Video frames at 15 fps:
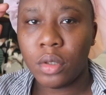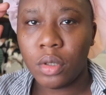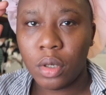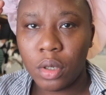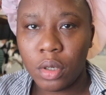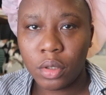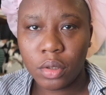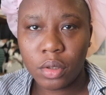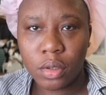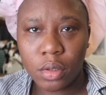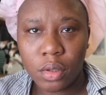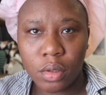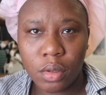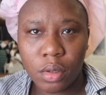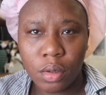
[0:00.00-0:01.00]
good
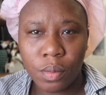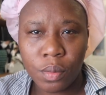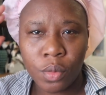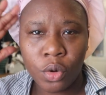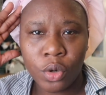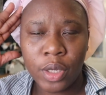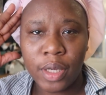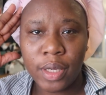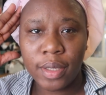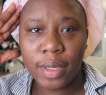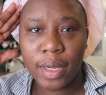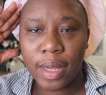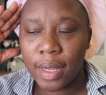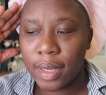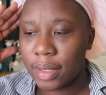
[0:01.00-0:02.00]
morning
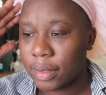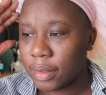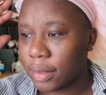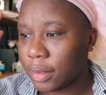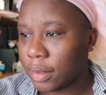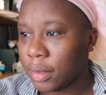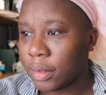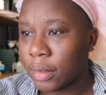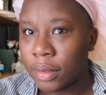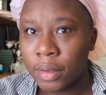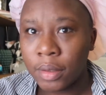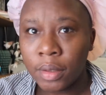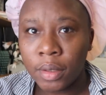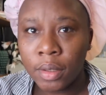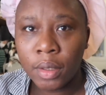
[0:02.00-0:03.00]
guys
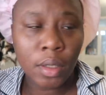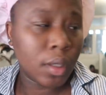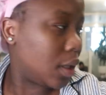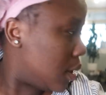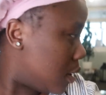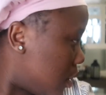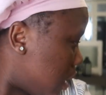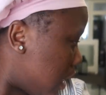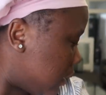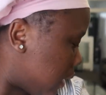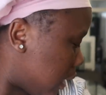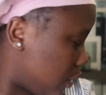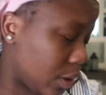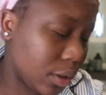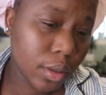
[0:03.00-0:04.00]
i
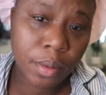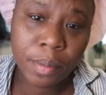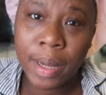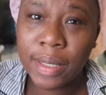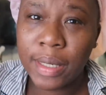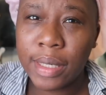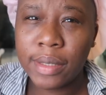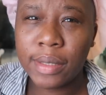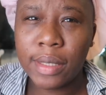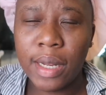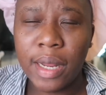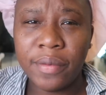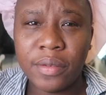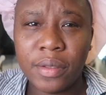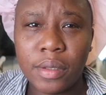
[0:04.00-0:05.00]
tell you the man has
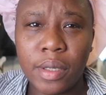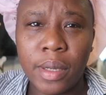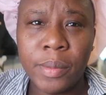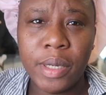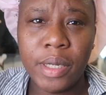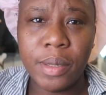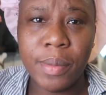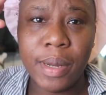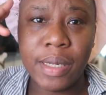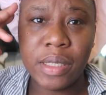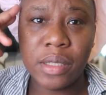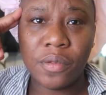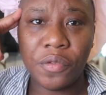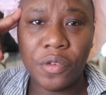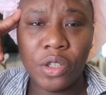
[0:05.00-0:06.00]
left i mean the man
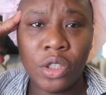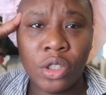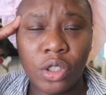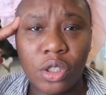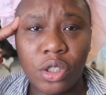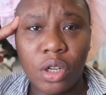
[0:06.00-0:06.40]
has finished